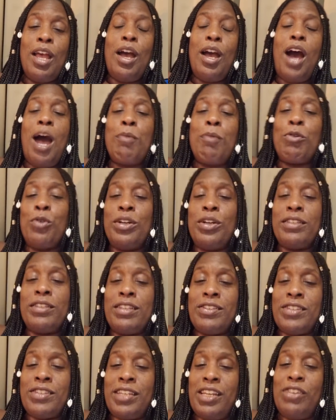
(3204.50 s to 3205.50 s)
I'm going to
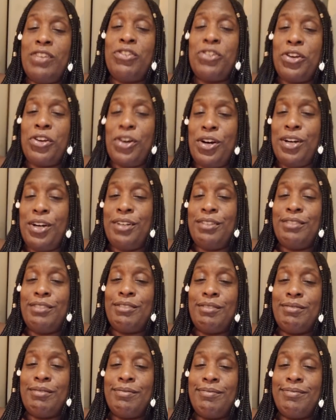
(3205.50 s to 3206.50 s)
teach y'all.
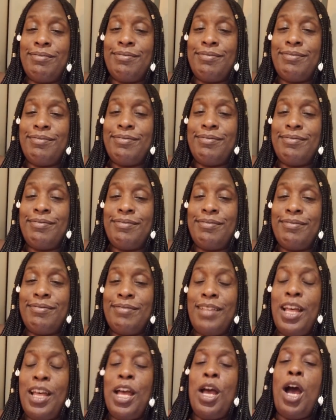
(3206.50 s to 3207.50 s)

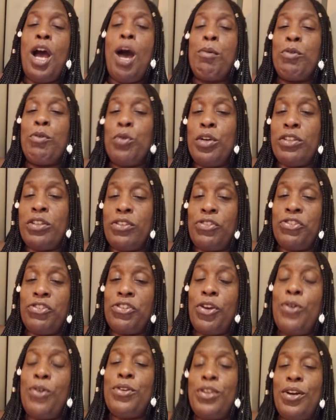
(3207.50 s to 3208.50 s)
I'm going to
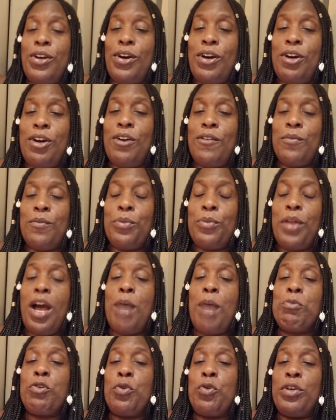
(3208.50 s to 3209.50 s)
show y'all.
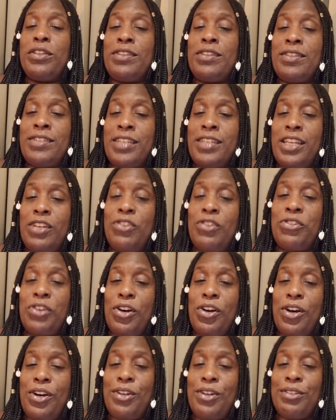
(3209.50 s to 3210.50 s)
I'm going to teach
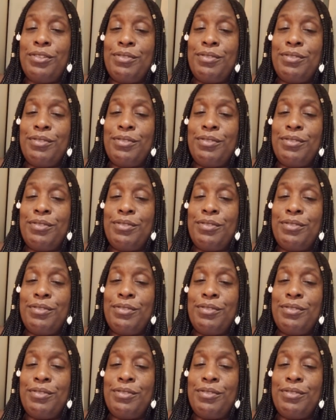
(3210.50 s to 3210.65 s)
y'all.